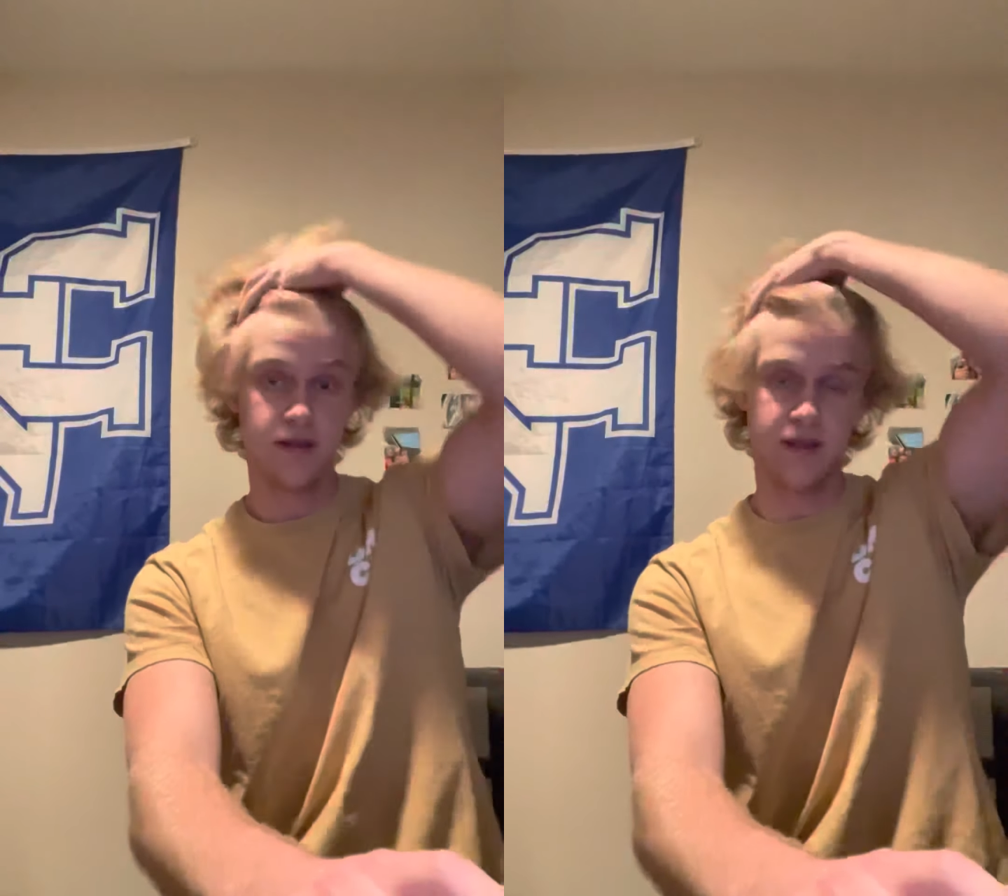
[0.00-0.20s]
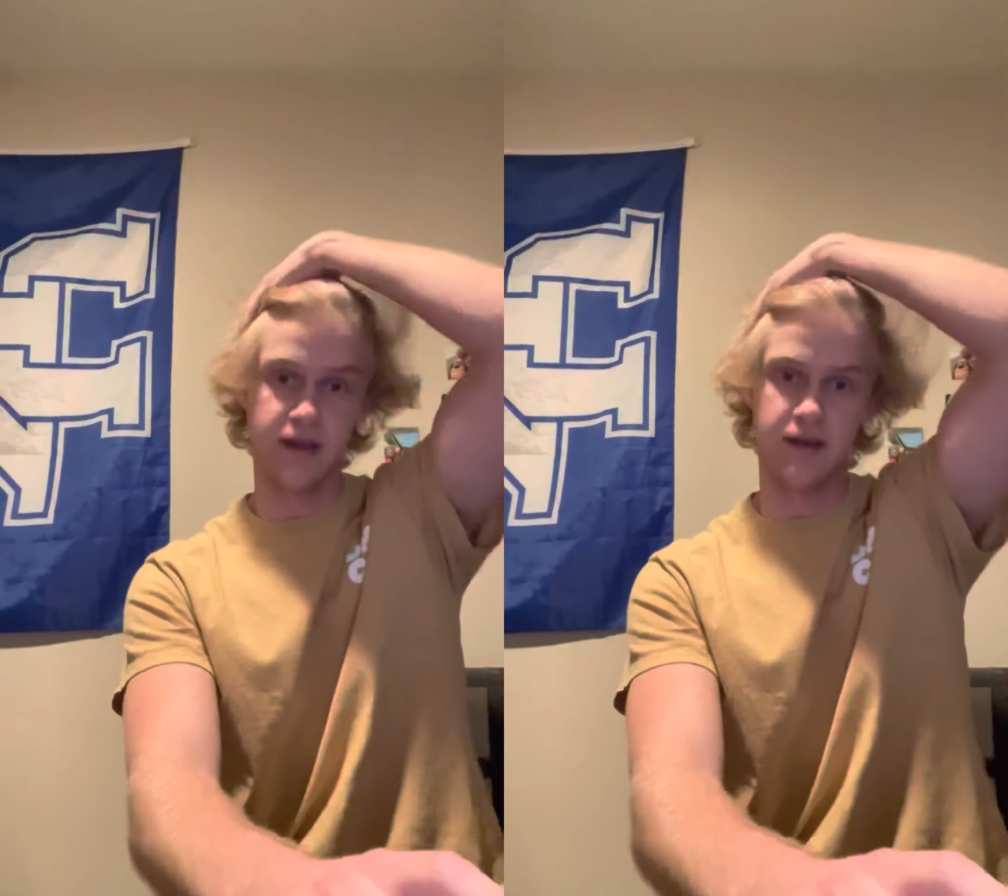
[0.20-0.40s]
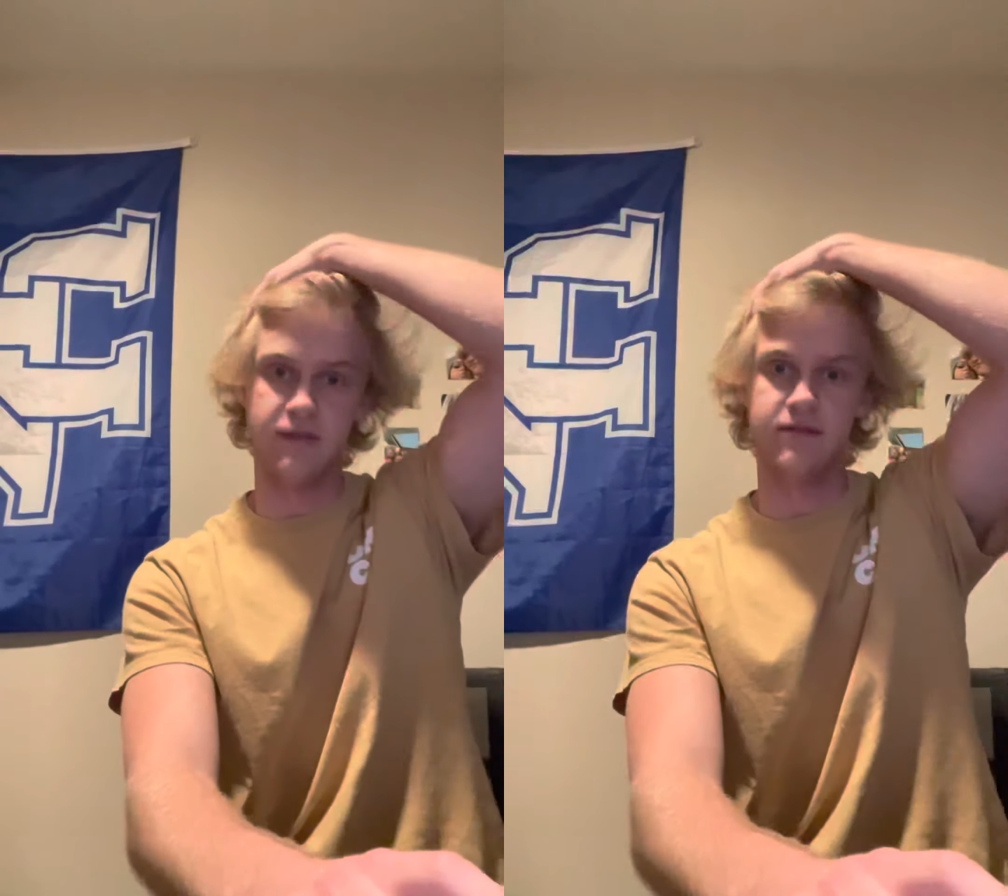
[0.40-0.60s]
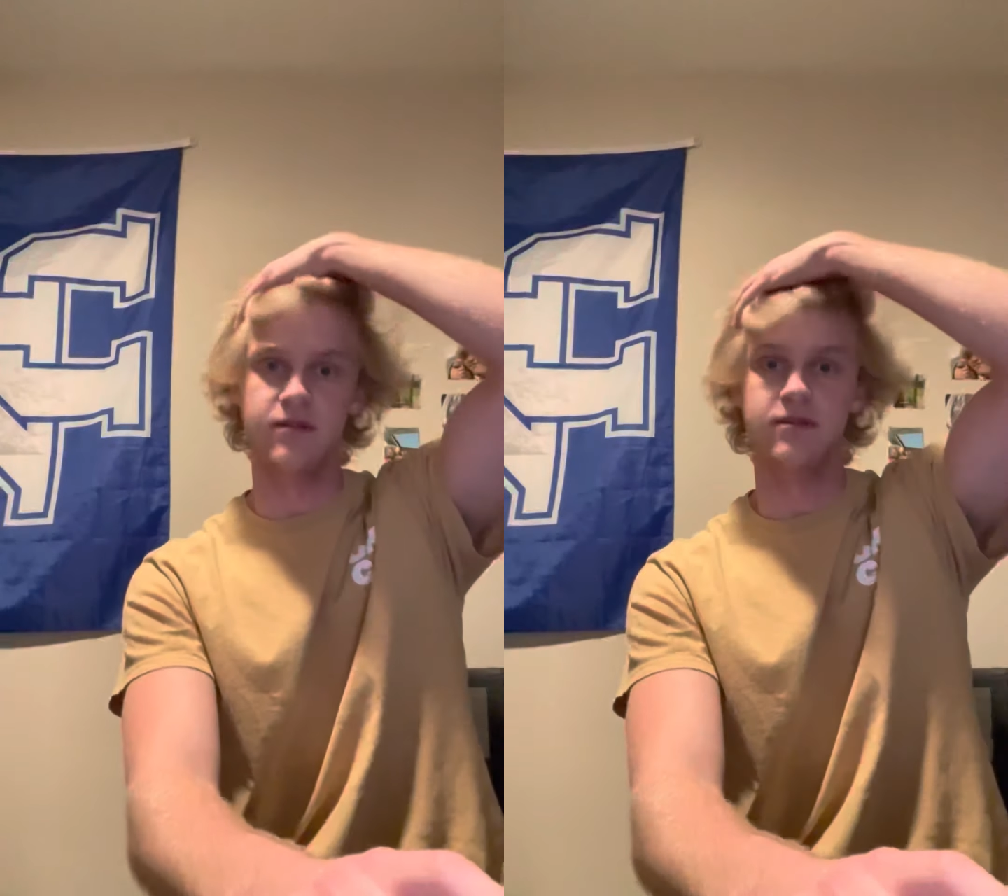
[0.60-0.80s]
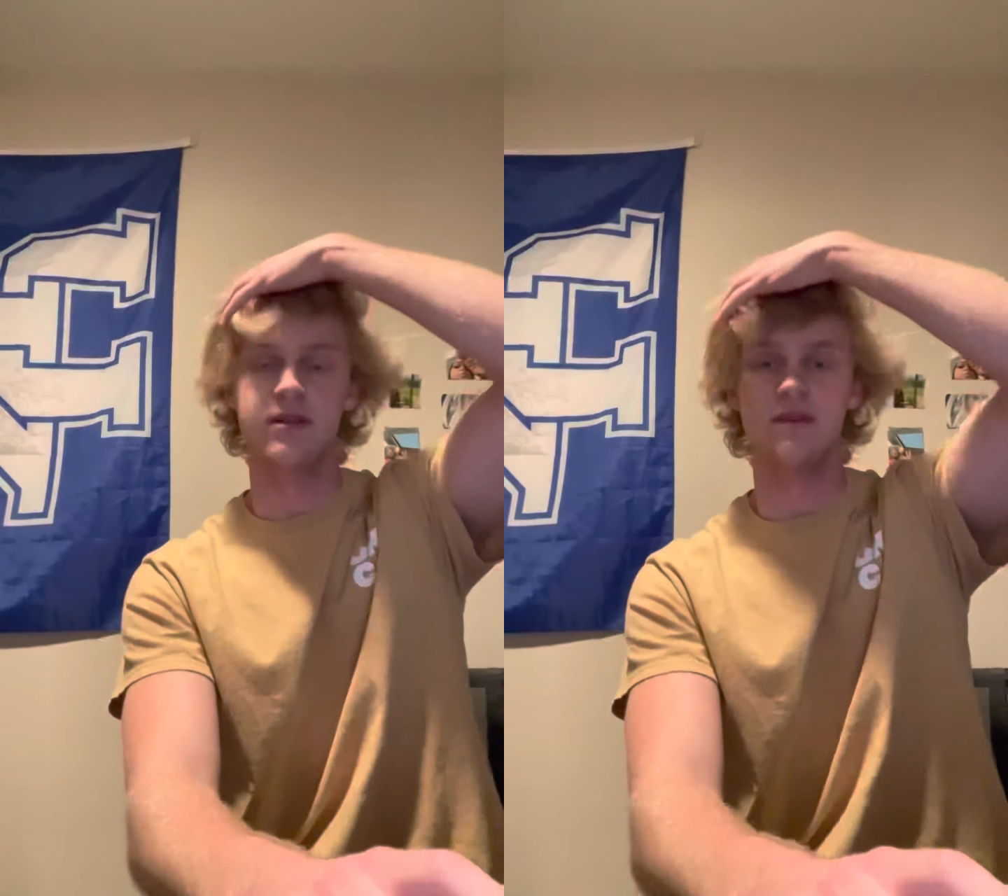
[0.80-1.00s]
They have
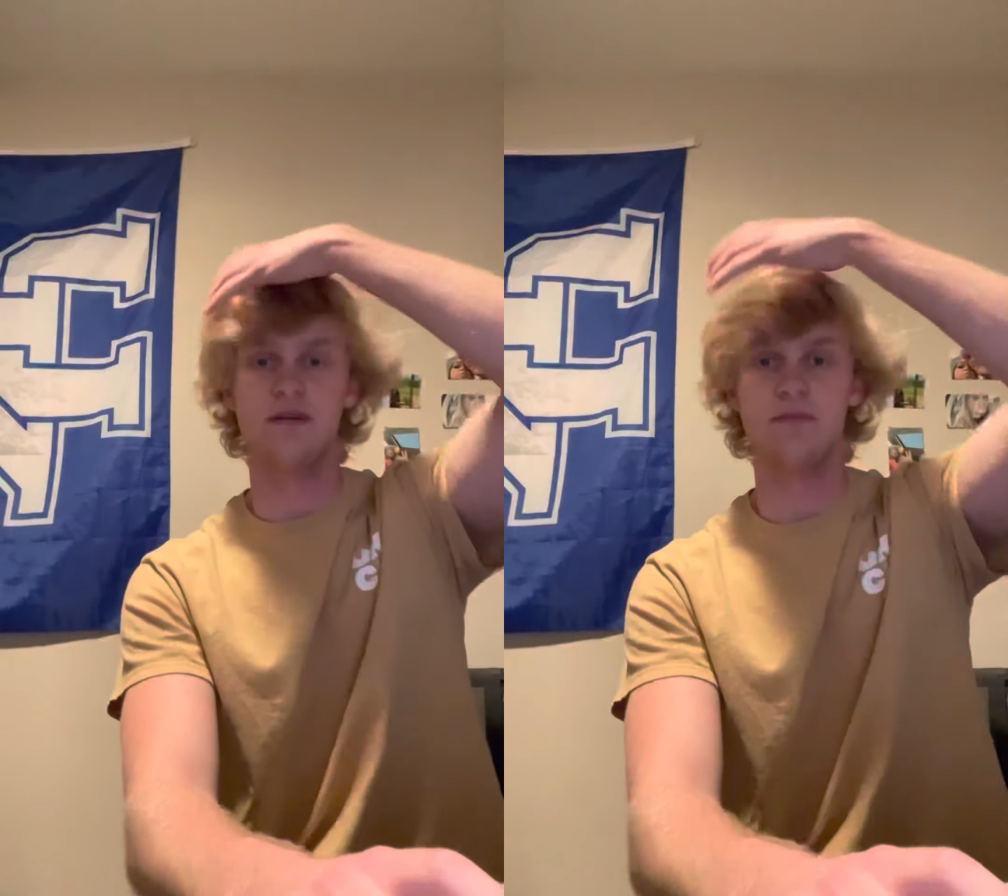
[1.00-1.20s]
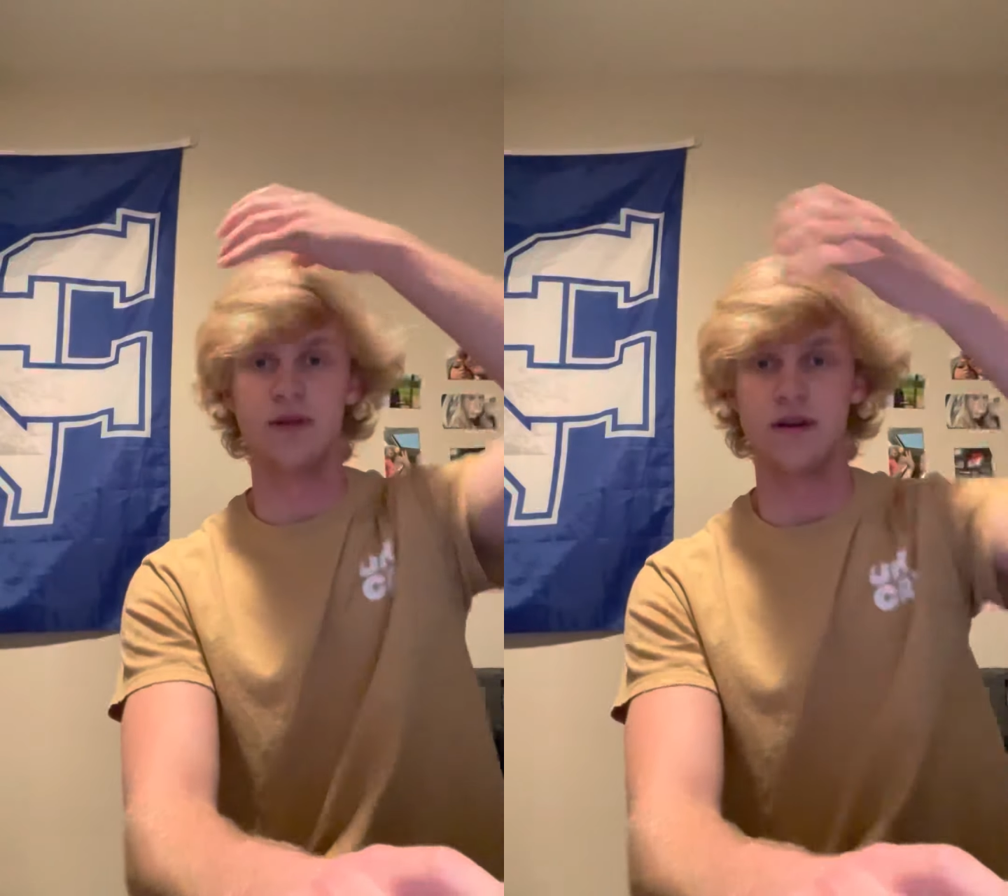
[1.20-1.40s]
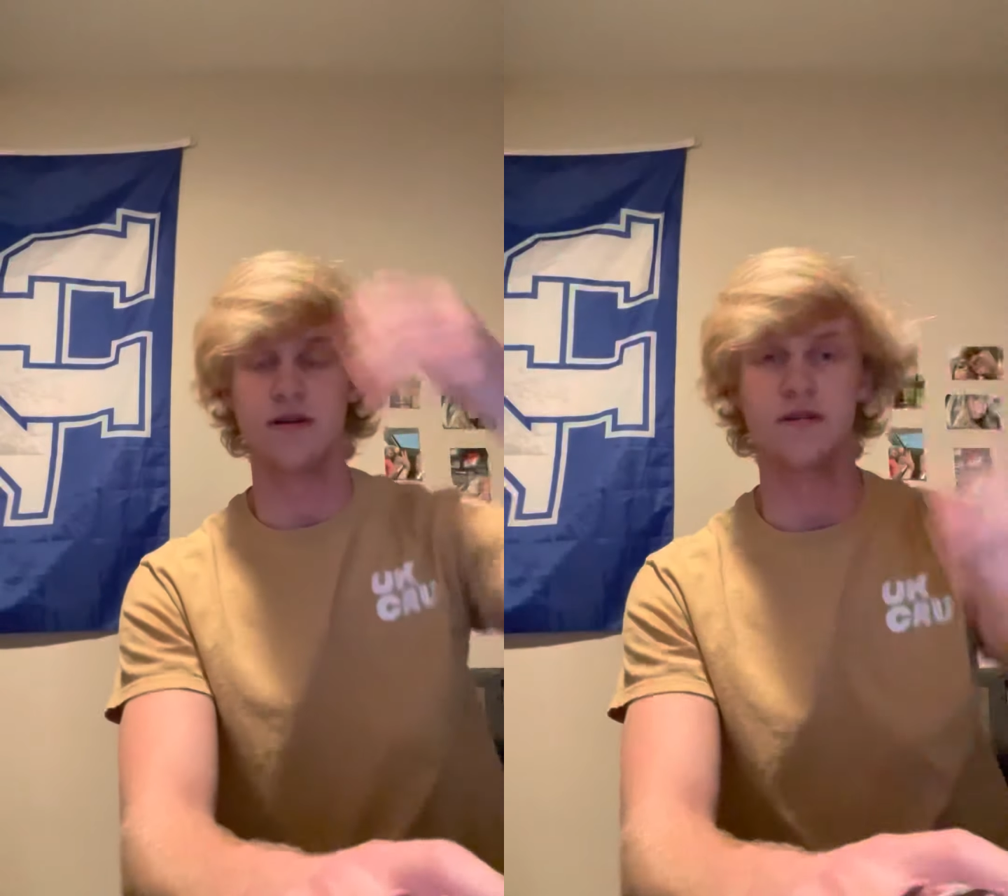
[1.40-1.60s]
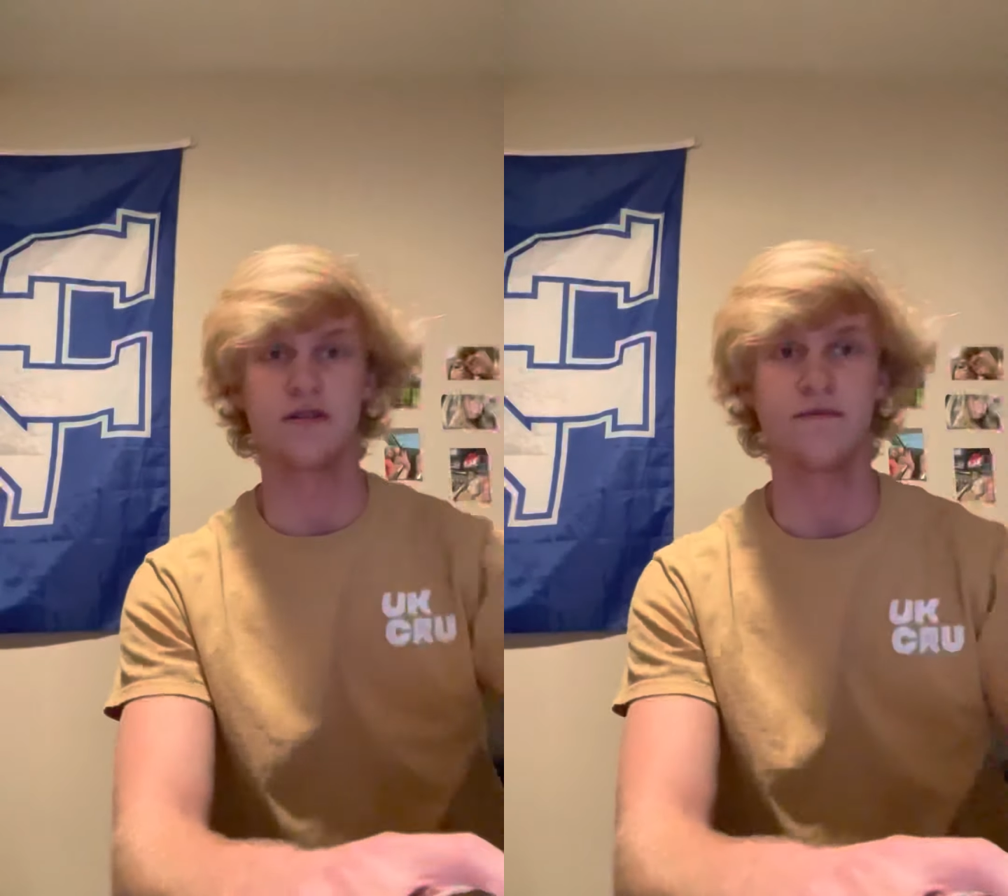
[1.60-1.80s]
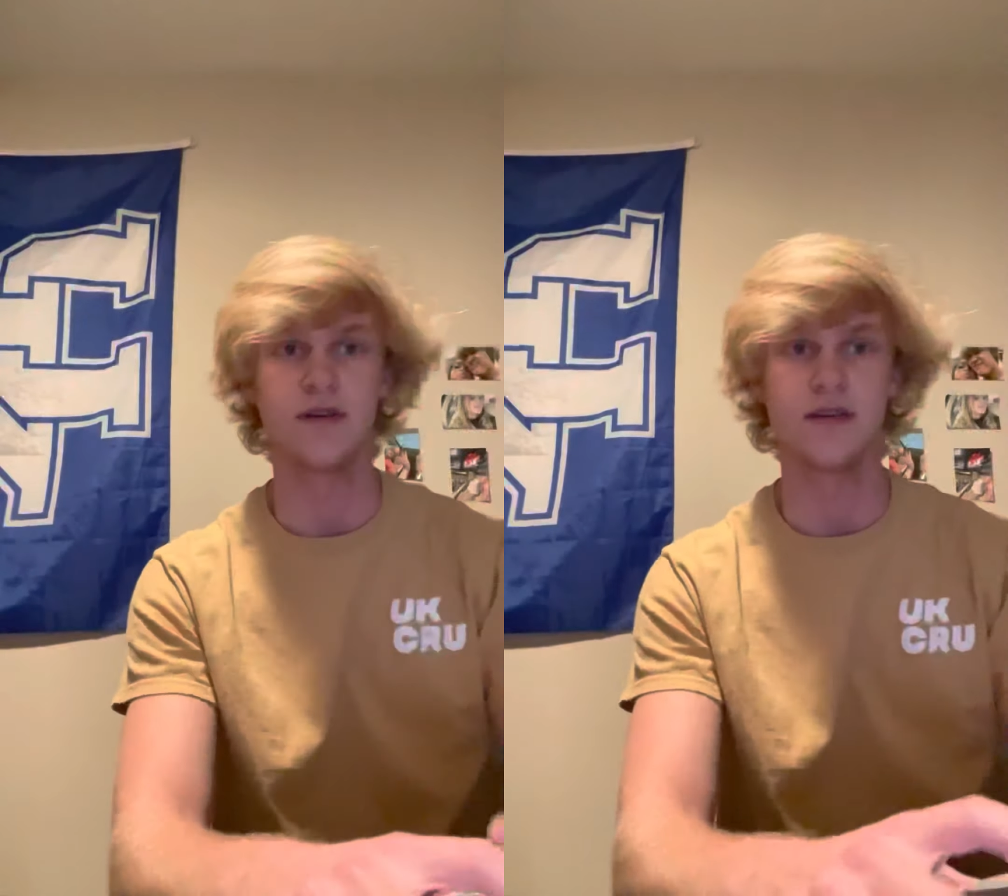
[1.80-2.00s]
they give out playing cards on
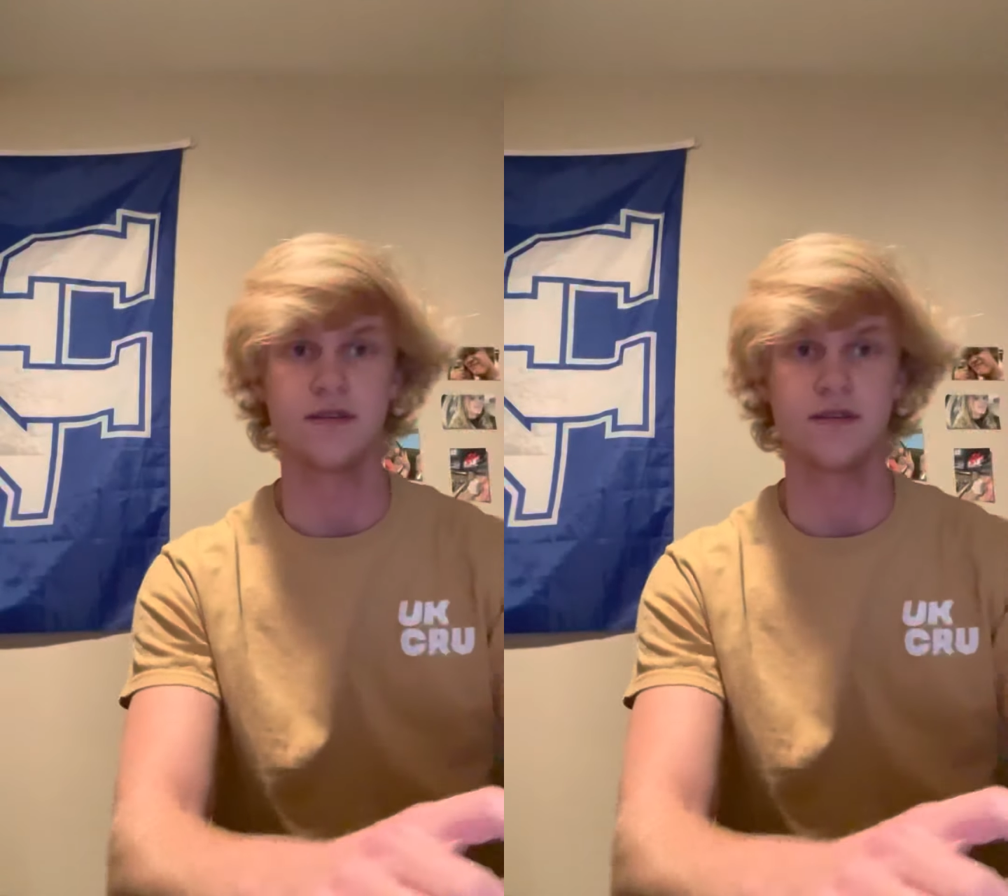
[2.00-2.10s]
flights,